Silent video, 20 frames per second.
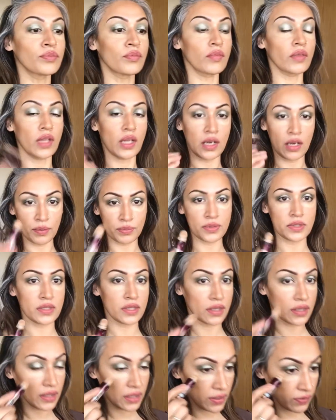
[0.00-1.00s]
And I'm just going
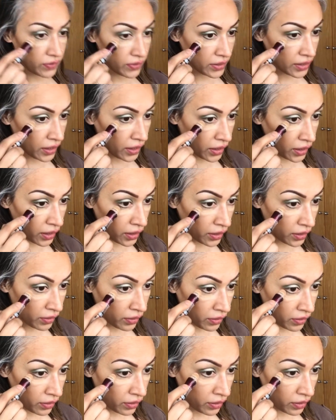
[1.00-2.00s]
to leave it there
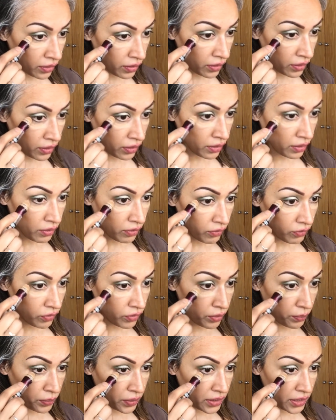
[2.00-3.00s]
for a
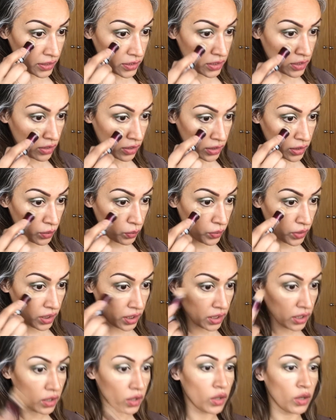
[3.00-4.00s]
minute to kind of
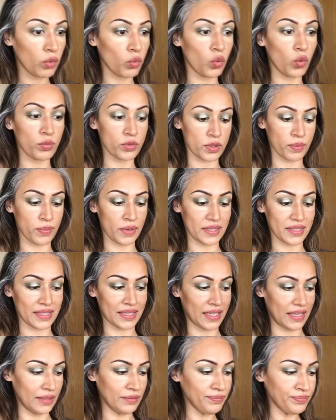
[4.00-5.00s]
work, warm to my
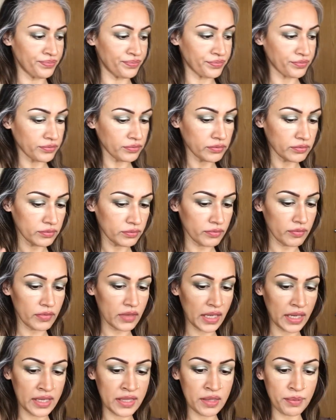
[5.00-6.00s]
skin.
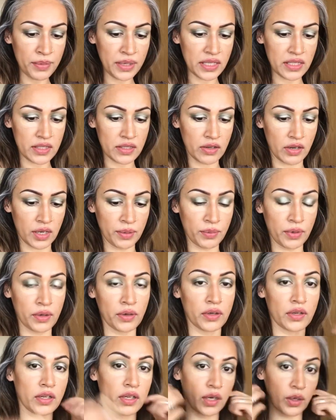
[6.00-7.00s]
In the meantime, I'm going
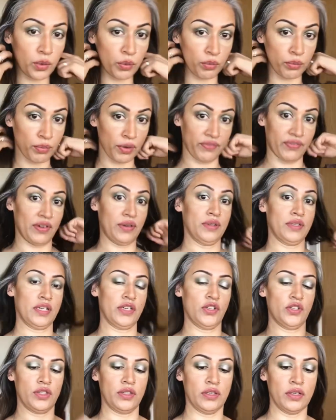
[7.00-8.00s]
to go in with my
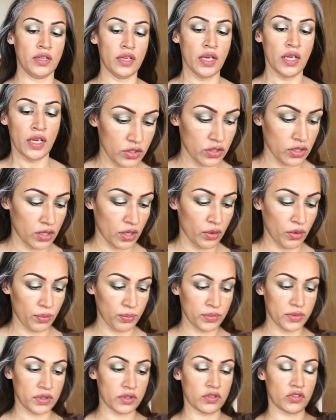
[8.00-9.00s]
foundation. So I'm
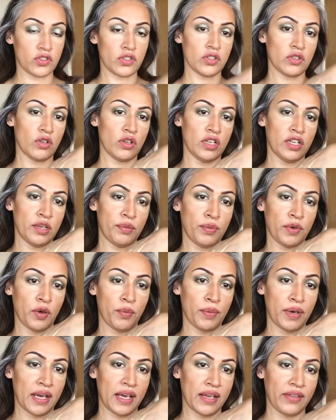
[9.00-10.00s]
just got a little bit on my
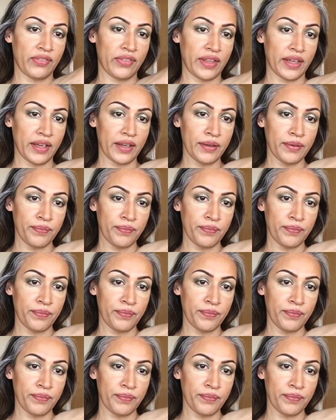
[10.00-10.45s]
hand there,